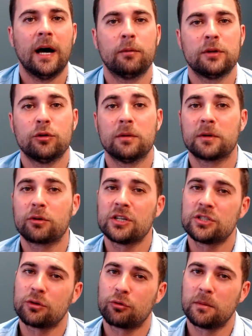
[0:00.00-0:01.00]
We do
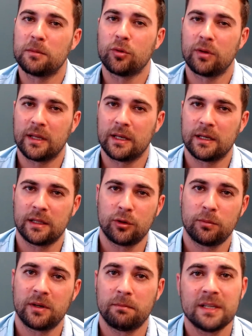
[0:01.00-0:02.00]
immigration, criminal, and a little
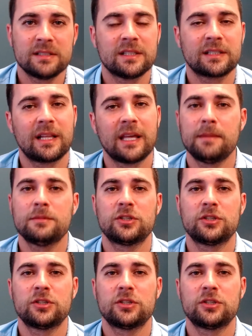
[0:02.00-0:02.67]
bit of business claims.